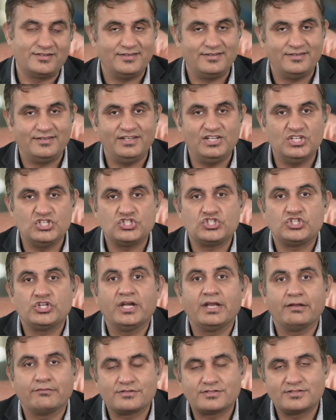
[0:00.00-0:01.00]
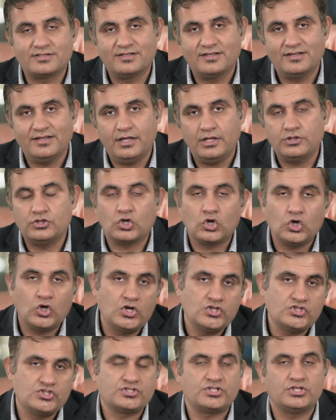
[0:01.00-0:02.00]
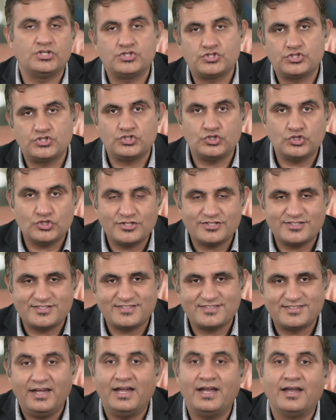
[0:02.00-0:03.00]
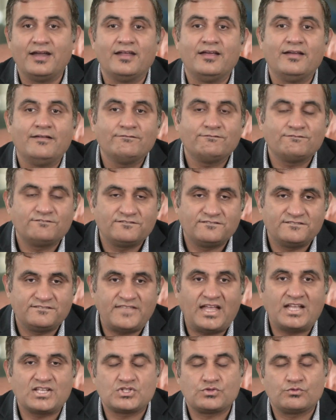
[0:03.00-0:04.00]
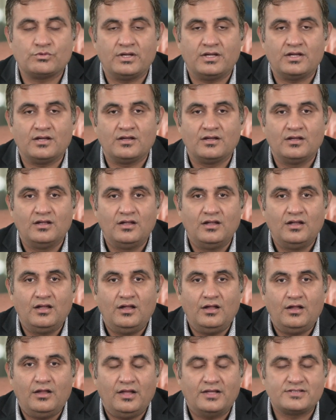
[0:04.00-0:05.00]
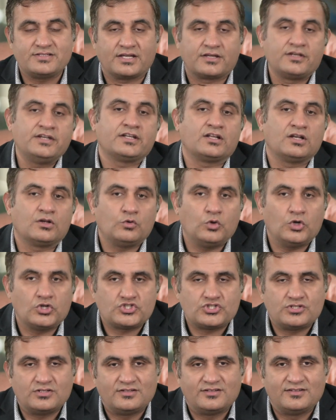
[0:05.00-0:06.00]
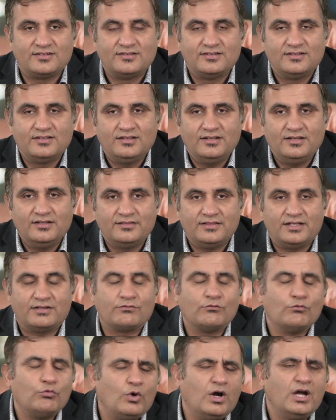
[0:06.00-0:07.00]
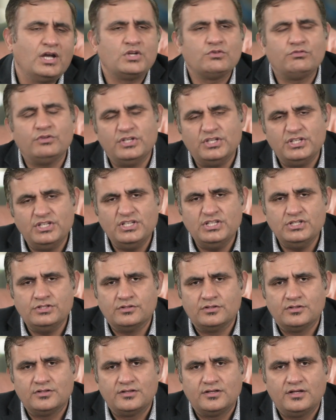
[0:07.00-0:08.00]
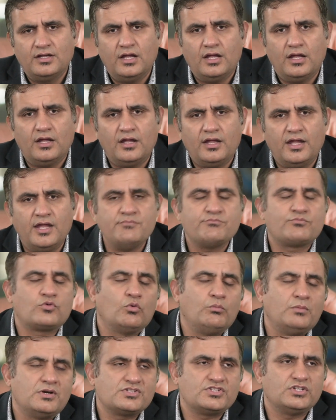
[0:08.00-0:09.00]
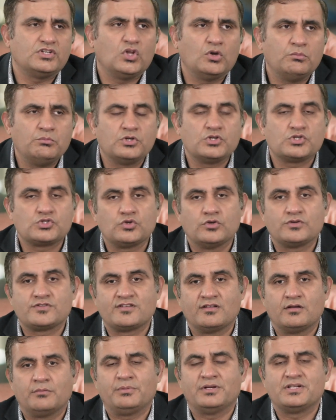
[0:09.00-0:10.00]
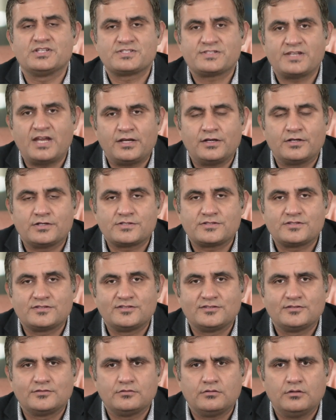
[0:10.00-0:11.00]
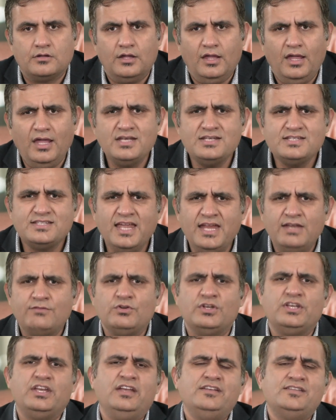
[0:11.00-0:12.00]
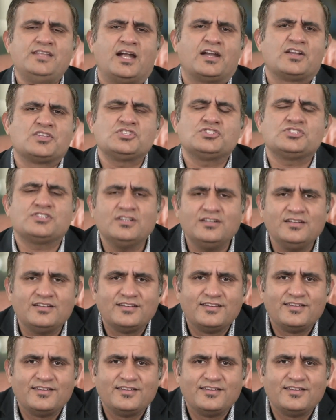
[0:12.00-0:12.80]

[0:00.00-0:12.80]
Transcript: initiatives and the colleges and institutions. And that's where it's a critical question, that why do we need improvements in human resource development standards? Indeed, we need that, isn't it?